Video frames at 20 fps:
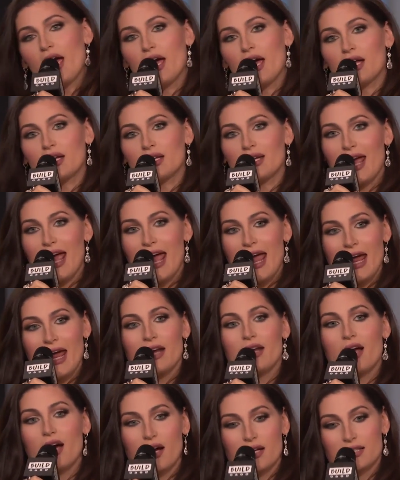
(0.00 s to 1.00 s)
and
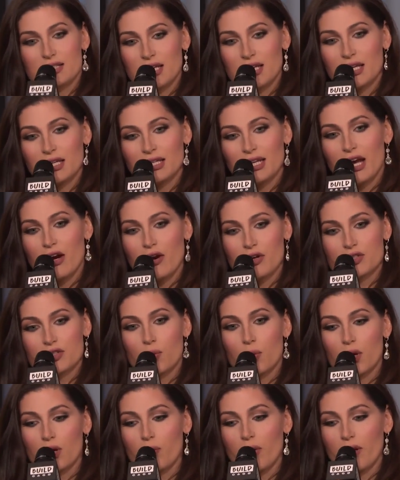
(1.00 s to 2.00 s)
aid us in
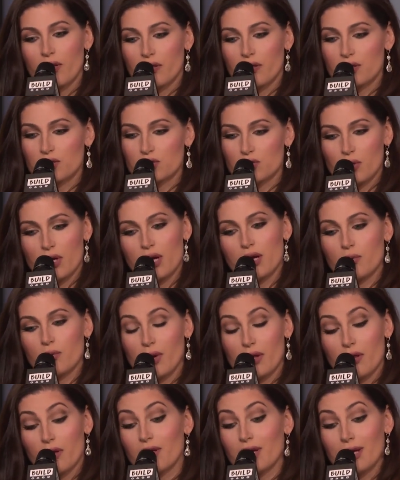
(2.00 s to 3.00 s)
character work, whether the,
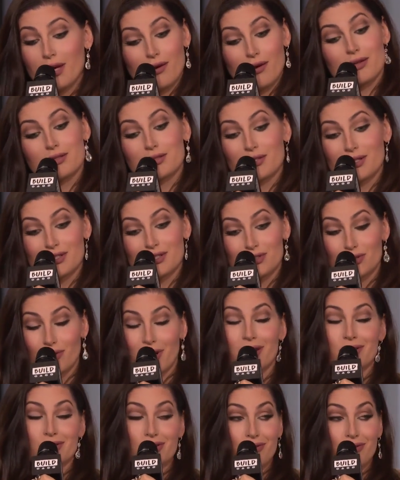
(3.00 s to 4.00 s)
whether the character is
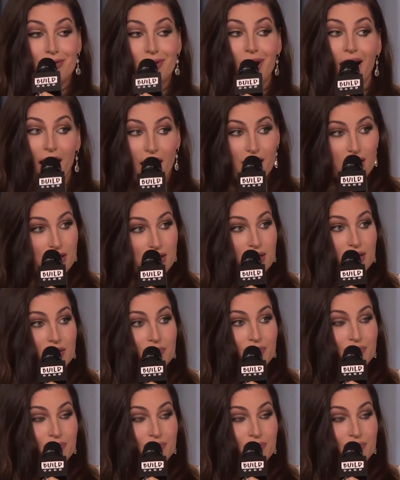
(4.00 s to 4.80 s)
trans or not.